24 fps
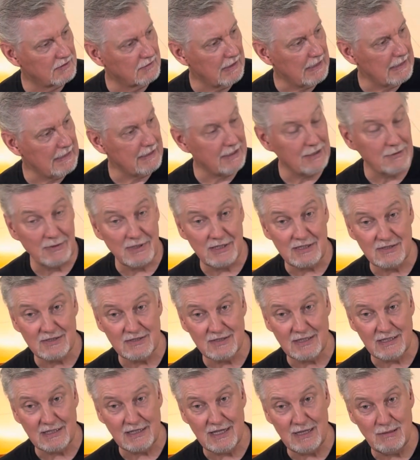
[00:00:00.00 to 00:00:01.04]
Anyways,
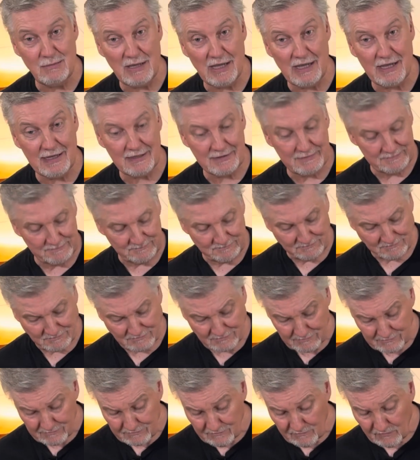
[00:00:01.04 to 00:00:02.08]
they came back.
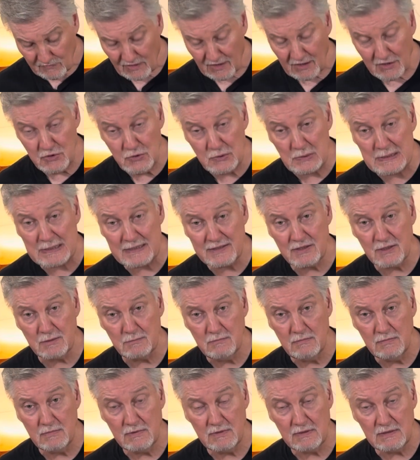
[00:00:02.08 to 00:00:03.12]
You can get
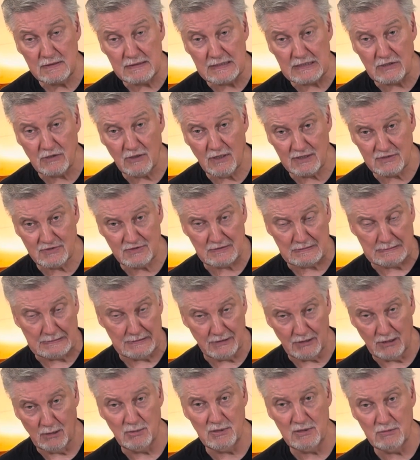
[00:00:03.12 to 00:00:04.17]
them. They cost a
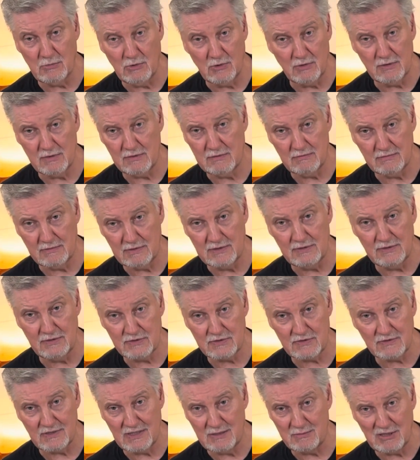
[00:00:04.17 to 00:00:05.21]
little bit more than the
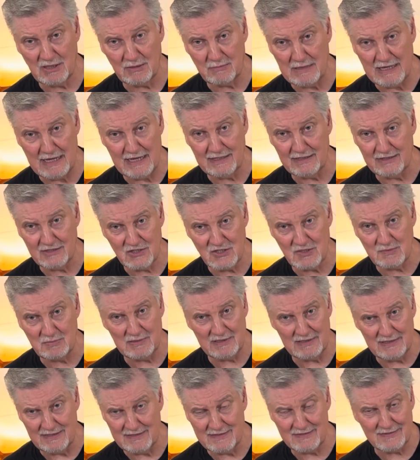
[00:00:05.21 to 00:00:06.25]
ceramic magnets,
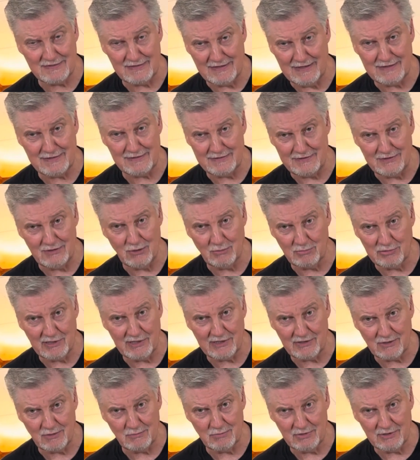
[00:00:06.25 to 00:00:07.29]
but it's not a deal
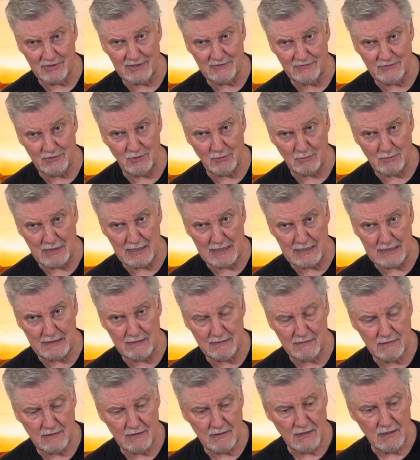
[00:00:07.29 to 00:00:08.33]
breaker, believe you me.
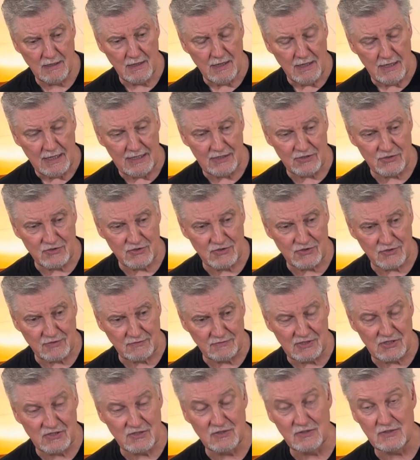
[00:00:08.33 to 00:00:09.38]
It's just the
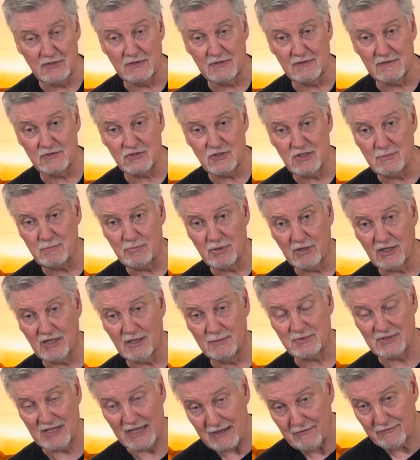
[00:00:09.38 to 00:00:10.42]
reason their cheap
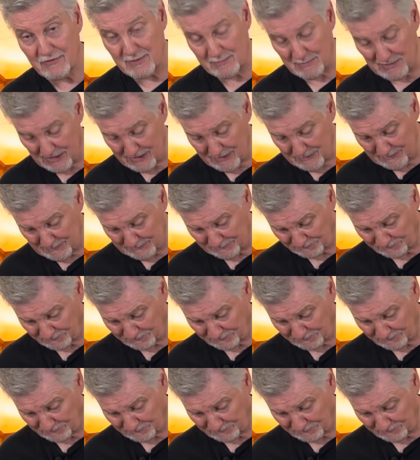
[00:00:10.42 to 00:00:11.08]
pickups have them in them